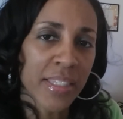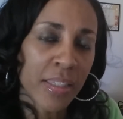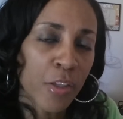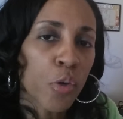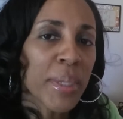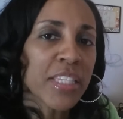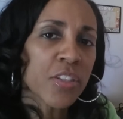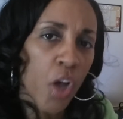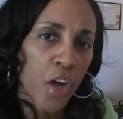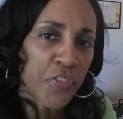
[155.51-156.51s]
It's a little bit
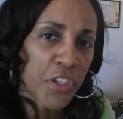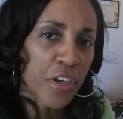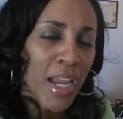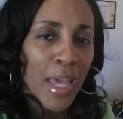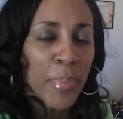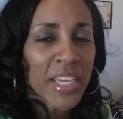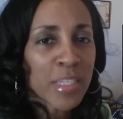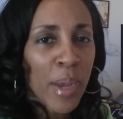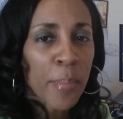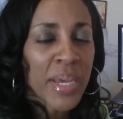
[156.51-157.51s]
softer
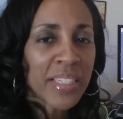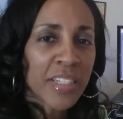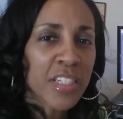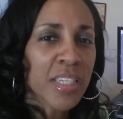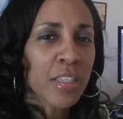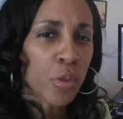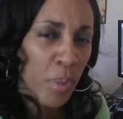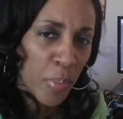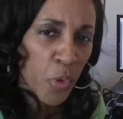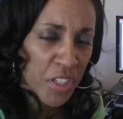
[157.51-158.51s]
because my message is a little
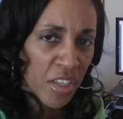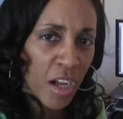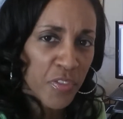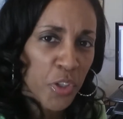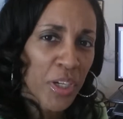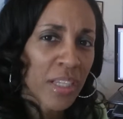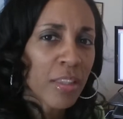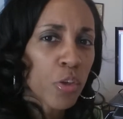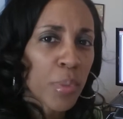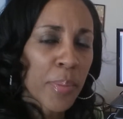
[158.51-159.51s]
bit more softer and a
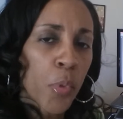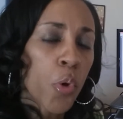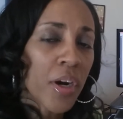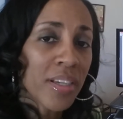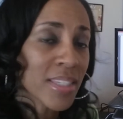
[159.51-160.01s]
little bit more